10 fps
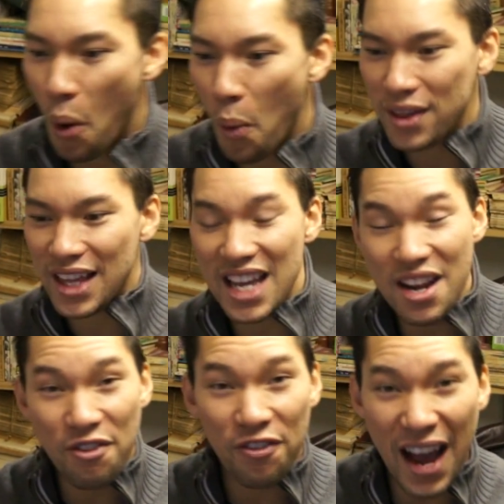when the
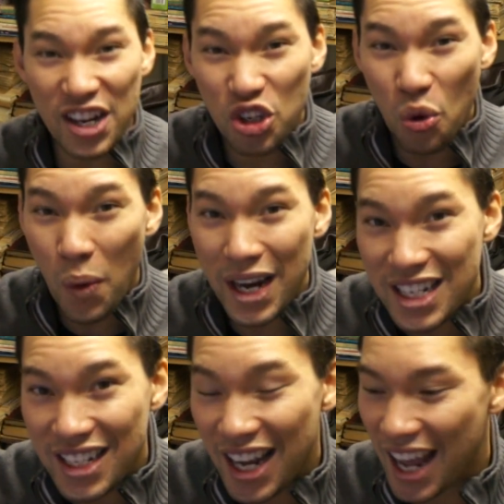
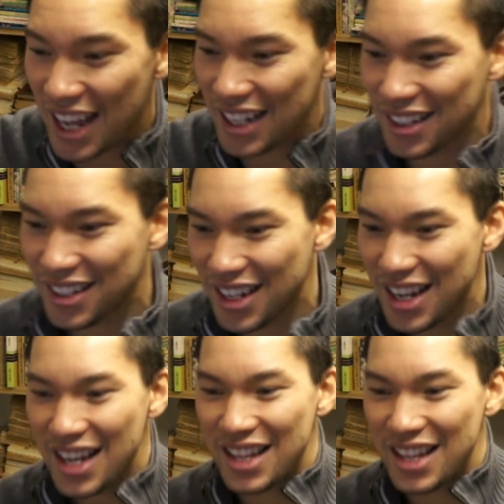infatuation ends,